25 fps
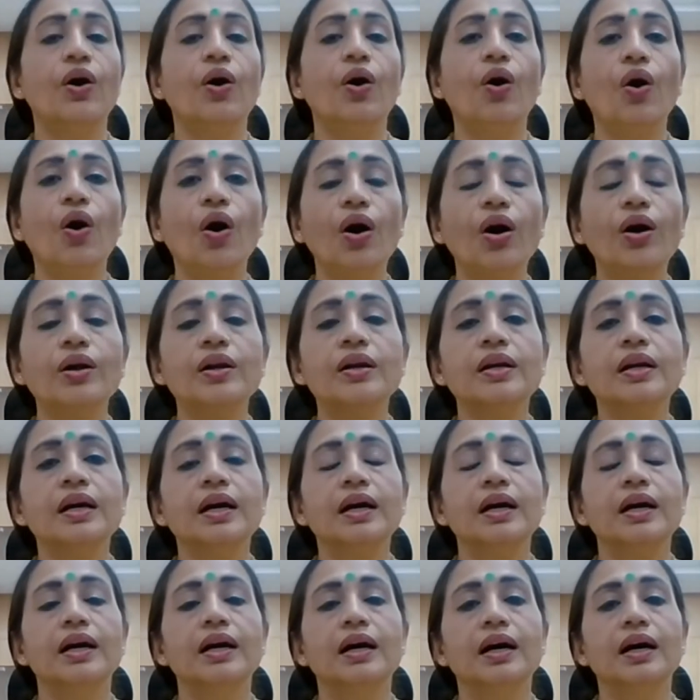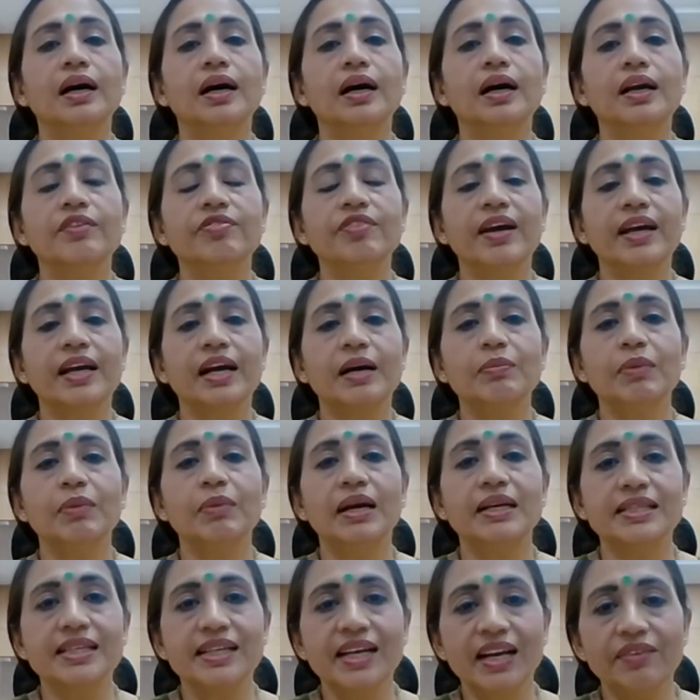Or if I come
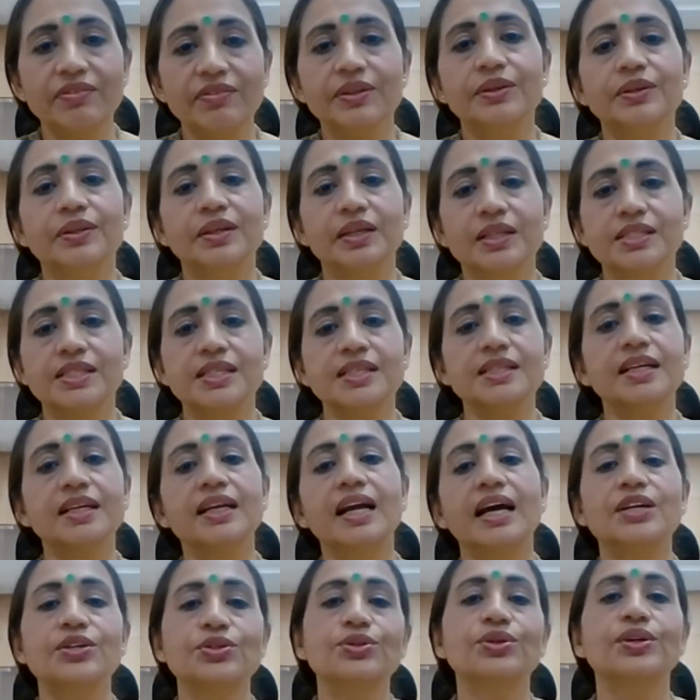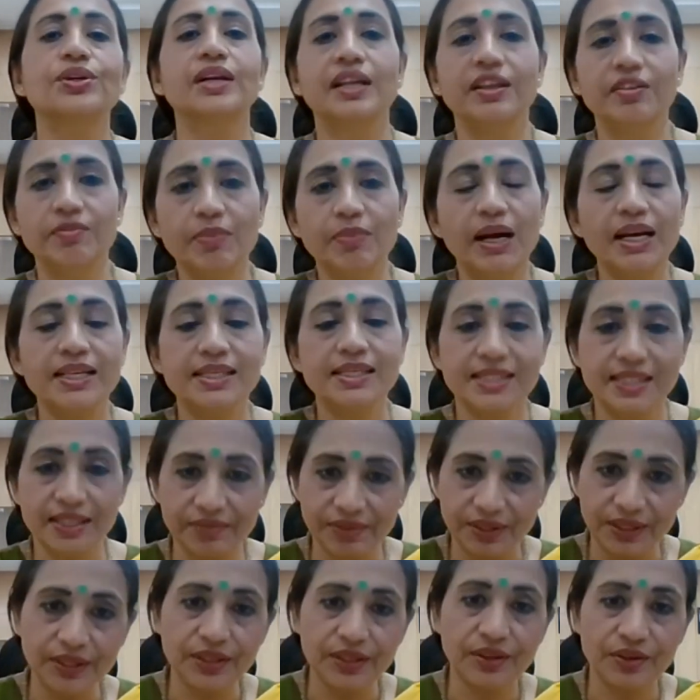at 11:30, then I should leave by
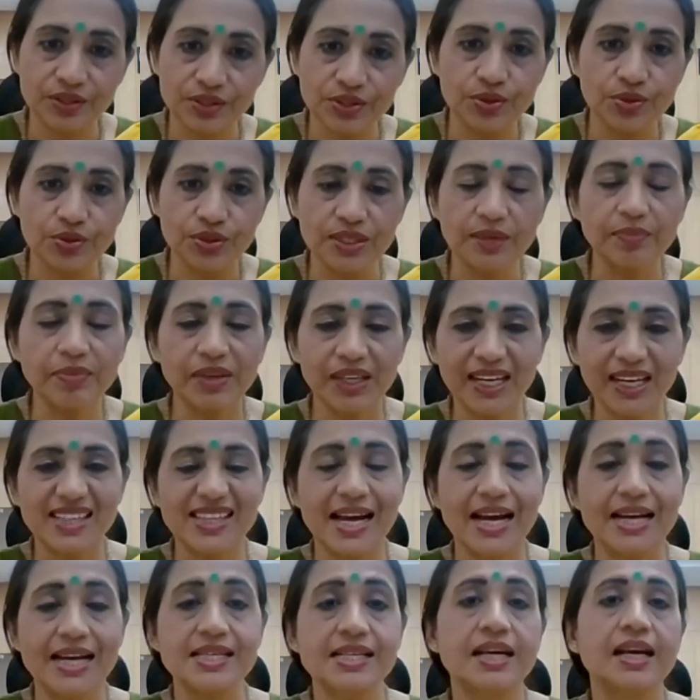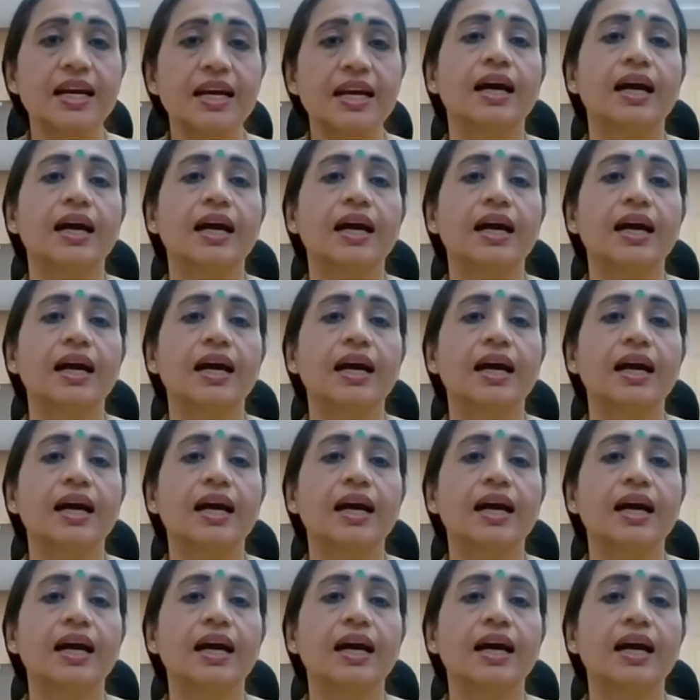7 or so, something like that.